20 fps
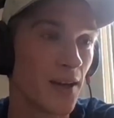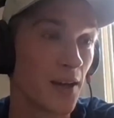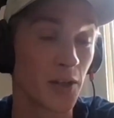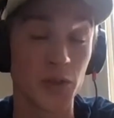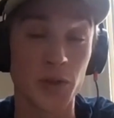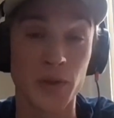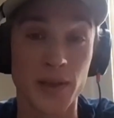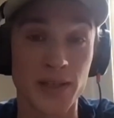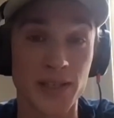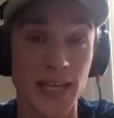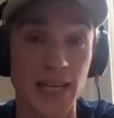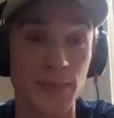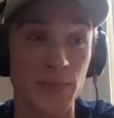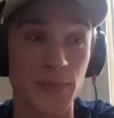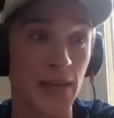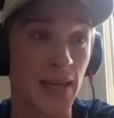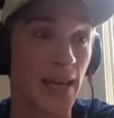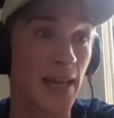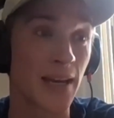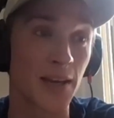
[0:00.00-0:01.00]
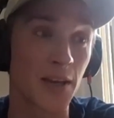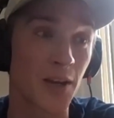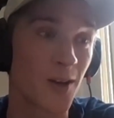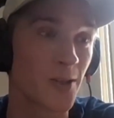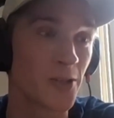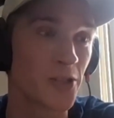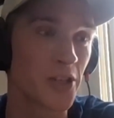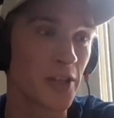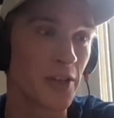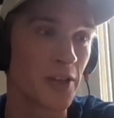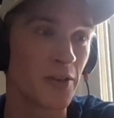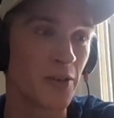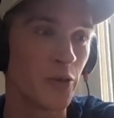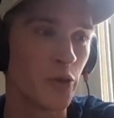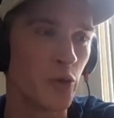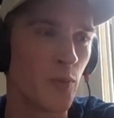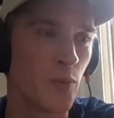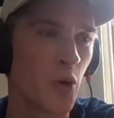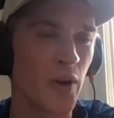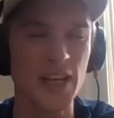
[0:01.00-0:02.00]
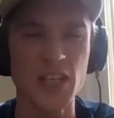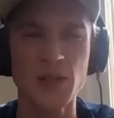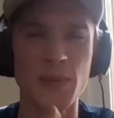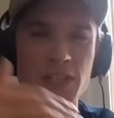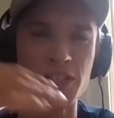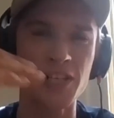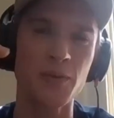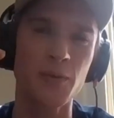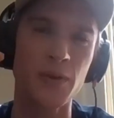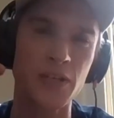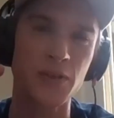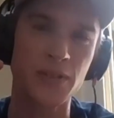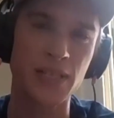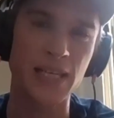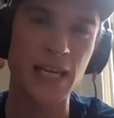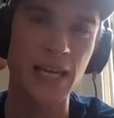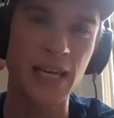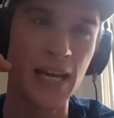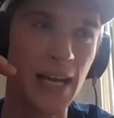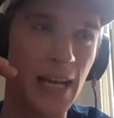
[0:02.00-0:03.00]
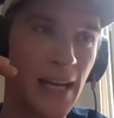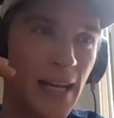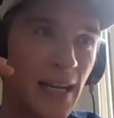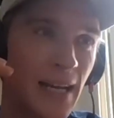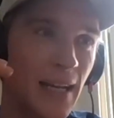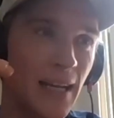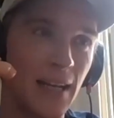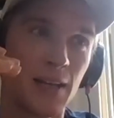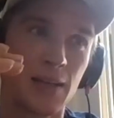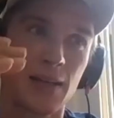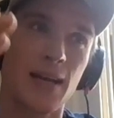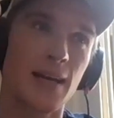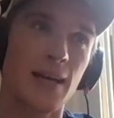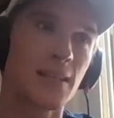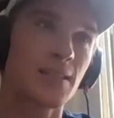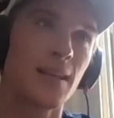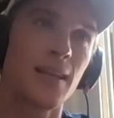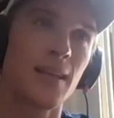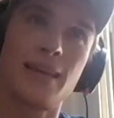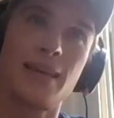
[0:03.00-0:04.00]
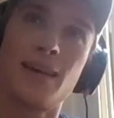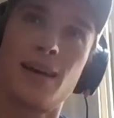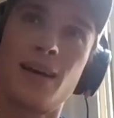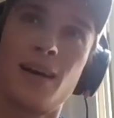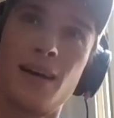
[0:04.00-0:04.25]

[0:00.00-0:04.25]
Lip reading: are doing the same thing and encouraging you to do more, especially when you see guys like